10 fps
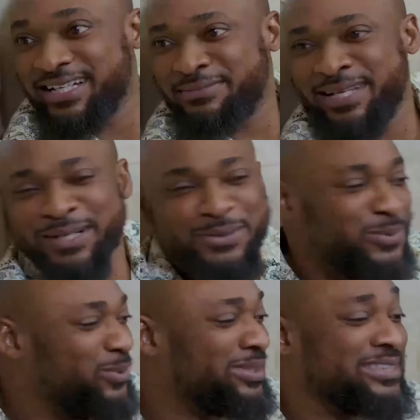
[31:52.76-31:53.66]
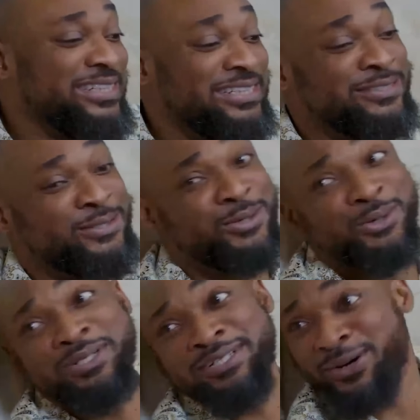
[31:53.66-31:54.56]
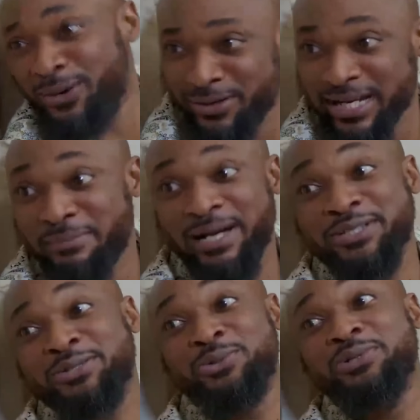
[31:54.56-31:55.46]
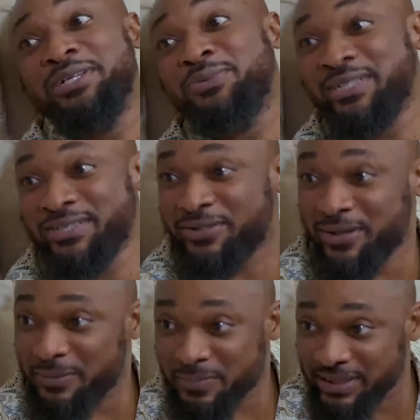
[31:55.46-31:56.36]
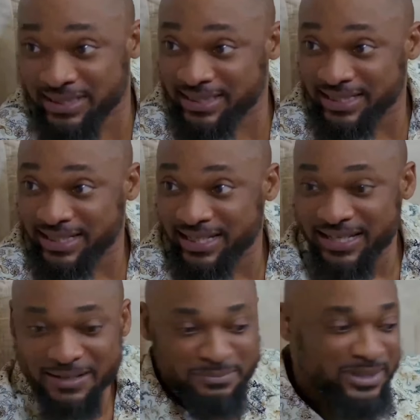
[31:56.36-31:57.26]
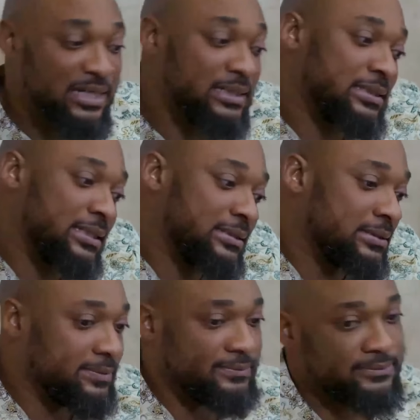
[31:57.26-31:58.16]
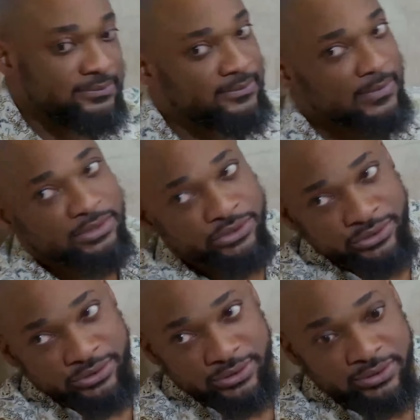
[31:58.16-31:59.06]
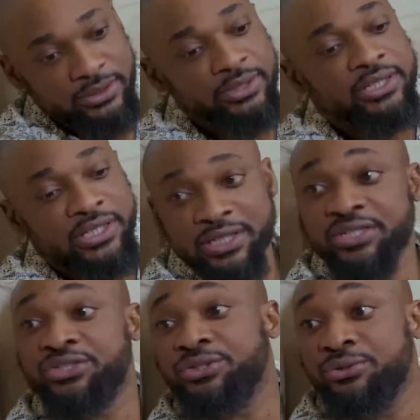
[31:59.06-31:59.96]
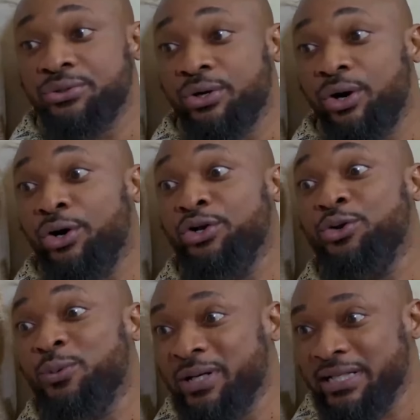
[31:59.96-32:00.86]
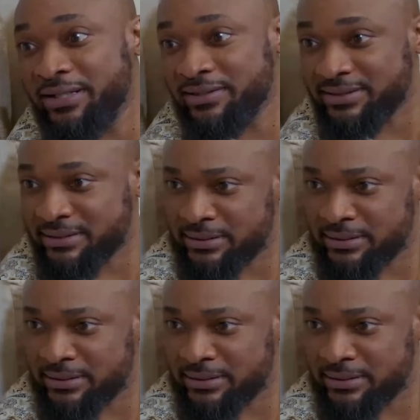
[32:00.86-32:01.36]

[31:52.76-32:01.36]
I'm like, what is going on? Am I the only one in the company? But then he says, dude, it is you or nobody else.